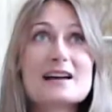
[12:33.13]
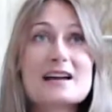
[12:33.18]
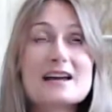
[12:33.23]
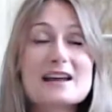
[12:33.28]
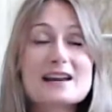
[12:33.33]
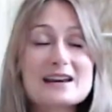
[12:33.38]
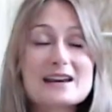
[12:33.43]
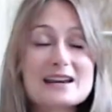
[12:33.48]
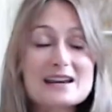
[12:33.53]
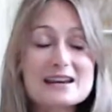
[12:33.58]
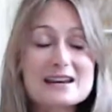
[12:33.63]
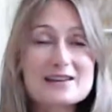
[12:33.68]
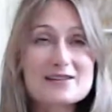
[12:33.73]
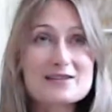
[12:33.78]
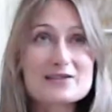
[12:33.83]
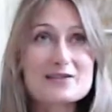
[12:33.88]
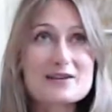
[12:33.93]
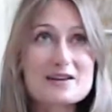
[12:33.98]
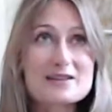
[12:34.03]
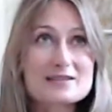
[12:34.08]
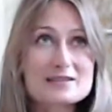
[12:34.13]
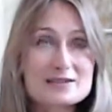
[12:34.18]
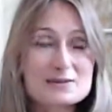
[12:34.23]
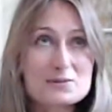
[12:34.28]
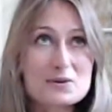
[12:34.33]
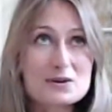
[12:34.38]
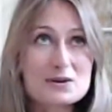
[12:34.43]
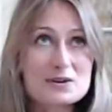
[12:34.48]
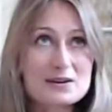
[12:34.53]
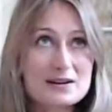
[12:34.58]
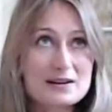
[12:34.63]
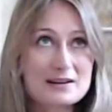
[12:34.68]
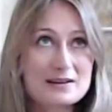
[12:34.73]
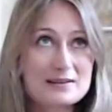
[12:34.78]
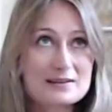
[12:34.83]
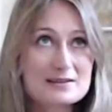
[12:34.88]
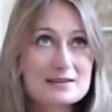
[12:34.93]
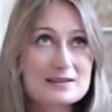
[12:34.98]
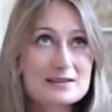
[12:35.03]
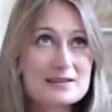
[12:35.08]
an inner
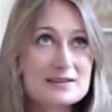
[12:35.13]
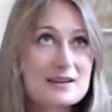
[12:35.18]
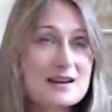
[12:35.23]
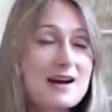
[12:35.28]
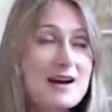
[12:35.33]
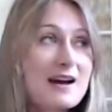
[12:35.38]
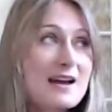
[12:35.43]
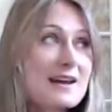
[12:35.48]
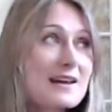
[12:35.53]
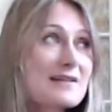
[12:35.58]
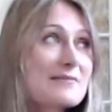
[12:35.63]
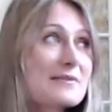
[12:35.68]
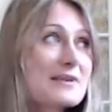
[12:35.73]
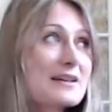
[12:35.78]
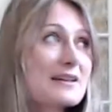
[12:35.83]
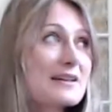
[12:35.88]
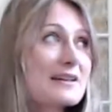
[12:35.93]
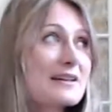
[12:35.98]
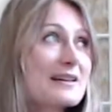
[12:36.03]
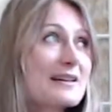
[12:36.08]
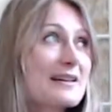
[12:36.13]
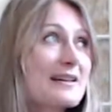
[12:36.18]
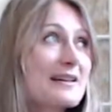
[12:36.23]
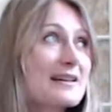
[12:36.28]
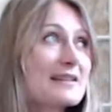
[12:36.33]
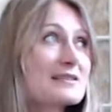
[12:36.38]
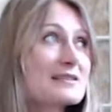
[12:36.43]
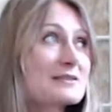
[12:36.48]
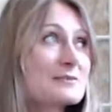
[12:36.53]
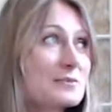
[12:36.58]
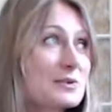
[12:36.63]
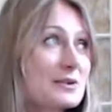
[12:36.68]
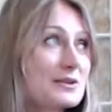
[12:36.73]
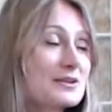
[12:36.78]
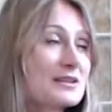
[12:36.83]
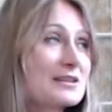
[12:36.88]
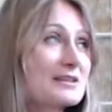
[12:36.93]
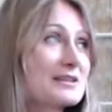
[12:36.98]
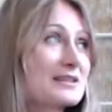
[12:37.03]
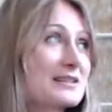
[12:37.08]
experience. I am
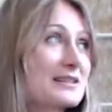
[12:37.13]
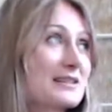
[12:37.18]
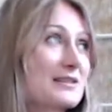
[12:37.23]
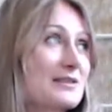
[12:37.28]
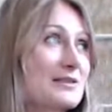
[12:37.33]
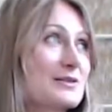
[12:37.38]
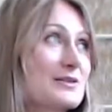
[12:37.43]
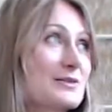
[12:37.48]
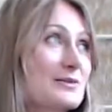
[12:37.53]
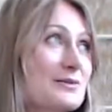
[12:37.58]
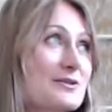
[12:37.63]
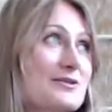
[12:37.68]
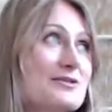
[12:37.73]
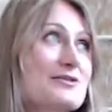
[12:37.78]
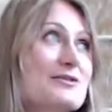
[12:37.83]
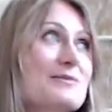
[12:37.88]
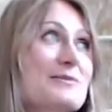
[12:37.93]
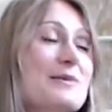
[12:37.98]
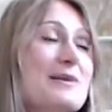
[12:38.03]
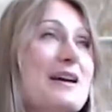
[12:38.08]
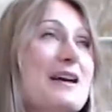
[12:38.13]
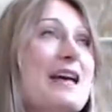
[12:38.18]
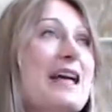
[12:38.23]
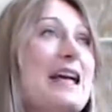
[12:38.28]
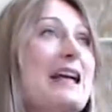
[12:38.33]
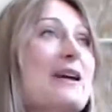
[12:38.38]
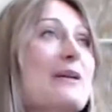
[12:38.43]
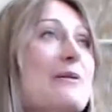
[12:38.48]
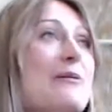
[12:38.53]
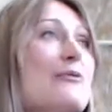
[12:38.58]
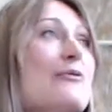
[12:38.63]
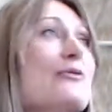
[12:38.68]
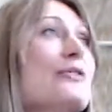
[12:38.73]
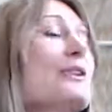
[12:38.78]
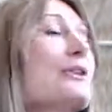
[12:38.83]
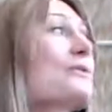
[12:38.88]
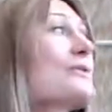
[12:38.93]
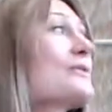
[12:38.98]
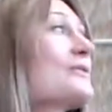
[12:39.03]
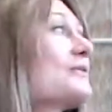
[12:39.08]
experiencing this room. It
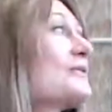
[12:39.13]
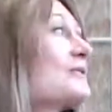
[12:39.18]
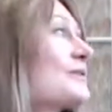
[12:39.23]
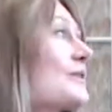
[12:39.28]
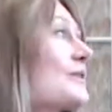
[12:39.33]
feels as